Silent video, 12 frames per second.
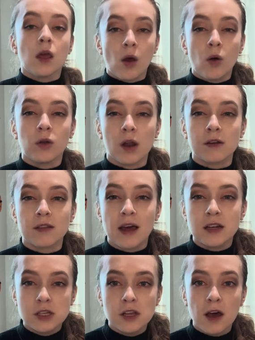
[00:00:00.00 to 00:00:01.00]
hold on to
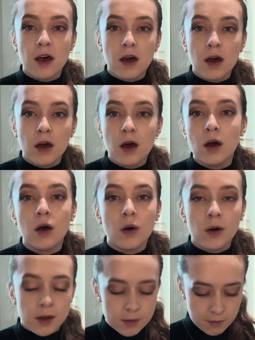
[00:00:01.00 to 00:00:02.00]
that do
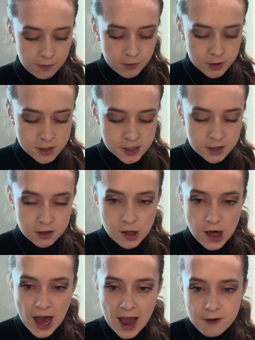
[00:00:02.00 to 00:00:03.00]
for dear
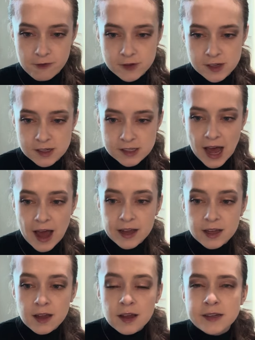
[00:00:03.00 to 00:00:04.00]
life, since
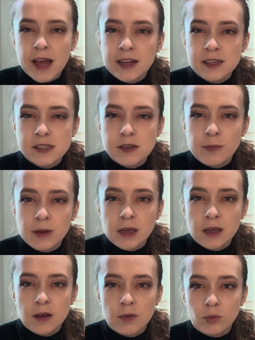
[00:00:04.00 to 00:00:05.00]
that tends to
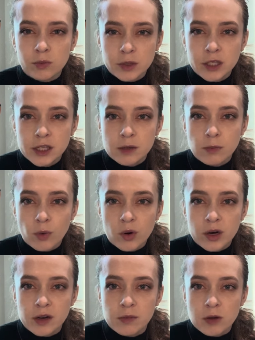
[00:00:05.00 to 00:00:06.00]
be really
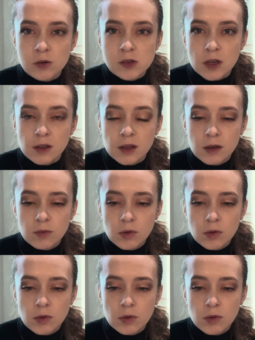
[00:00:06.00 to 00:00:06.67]
important musically.